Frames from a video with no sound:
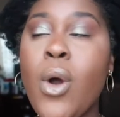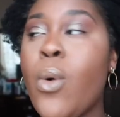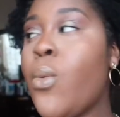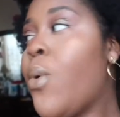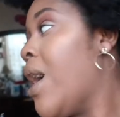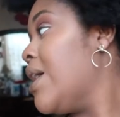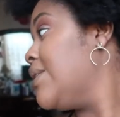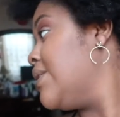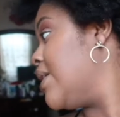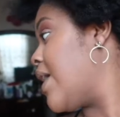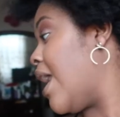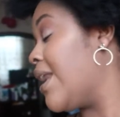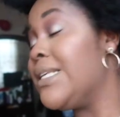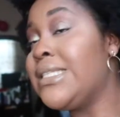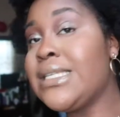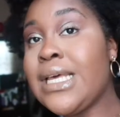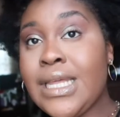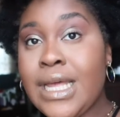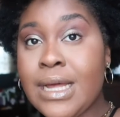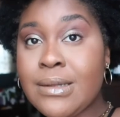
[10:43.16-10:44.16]
Why it's still kind of
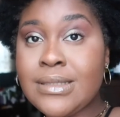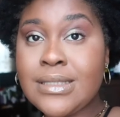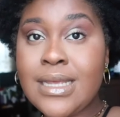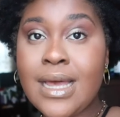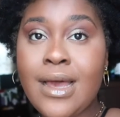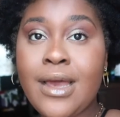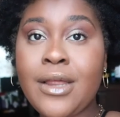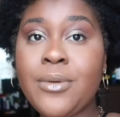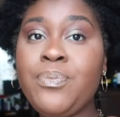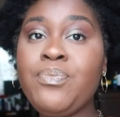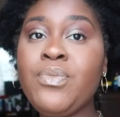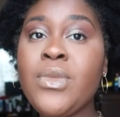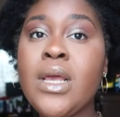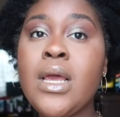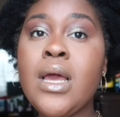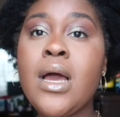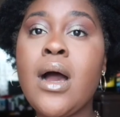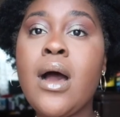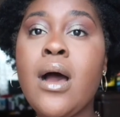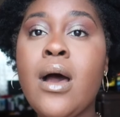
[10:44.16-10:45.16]
sunny outside.
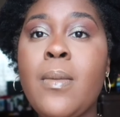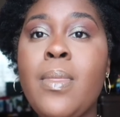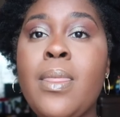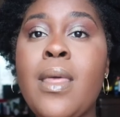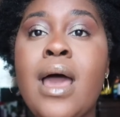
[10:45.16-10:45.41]
Um,